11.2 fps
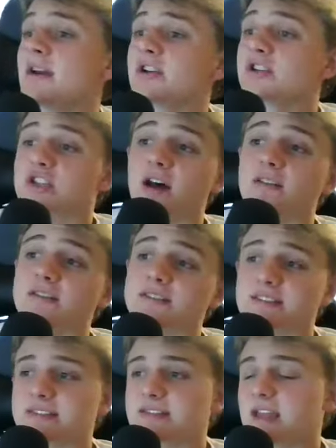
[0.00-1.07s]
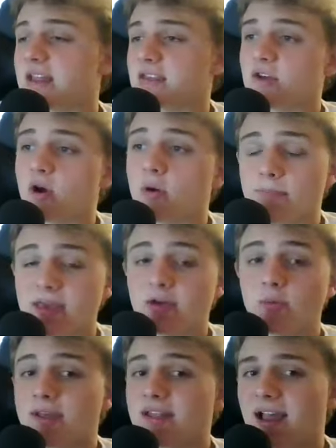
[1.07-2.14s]
shout out to cincinnati though big
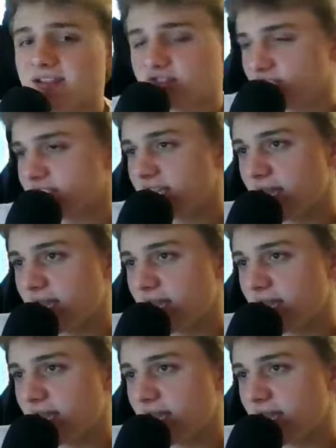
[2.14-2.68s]
win i just